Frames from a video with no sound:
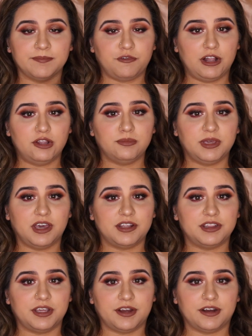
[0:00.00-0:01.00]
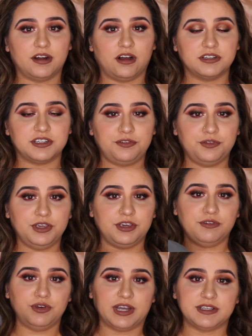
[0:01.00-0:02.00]
Follow me on there. I'll definitely
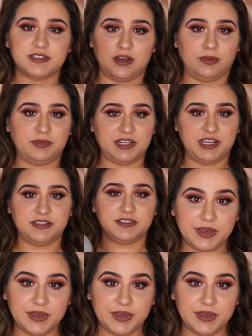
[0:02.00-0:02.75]
give you guys updates.